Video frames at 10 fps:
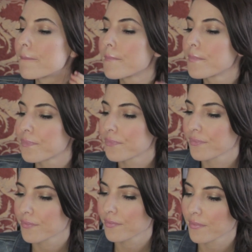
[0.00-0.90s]

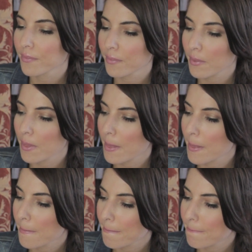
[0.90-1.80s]

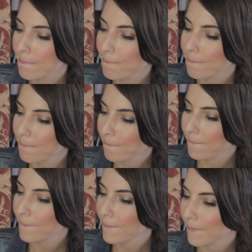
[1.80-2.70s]

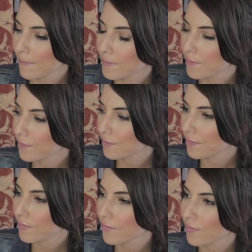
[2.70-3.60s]

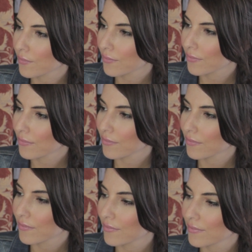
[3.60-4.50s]

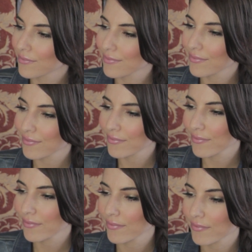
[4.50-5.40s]

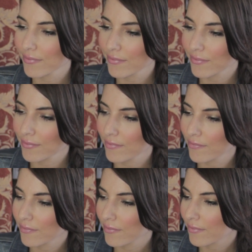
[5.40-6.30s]

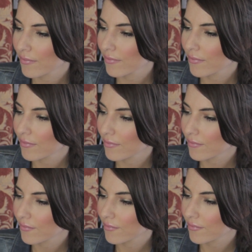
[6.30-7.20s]

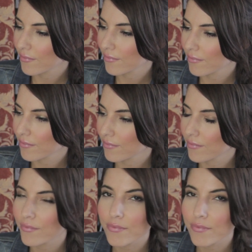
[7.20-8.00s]
This person isn't speaking.